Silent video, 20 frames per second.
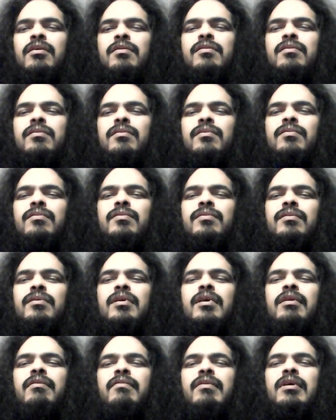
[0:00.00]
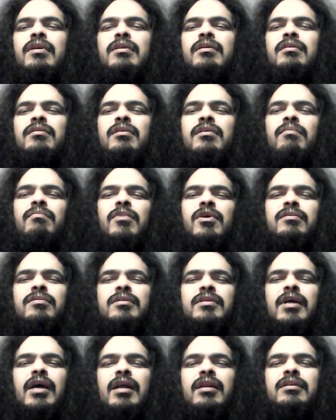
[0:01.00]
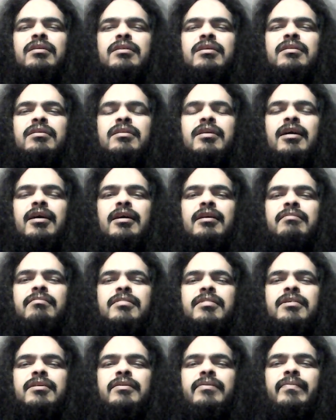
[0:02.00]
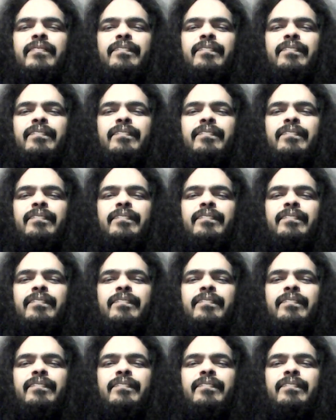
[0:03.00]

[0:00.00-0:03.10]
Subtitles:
through even the most challenging times.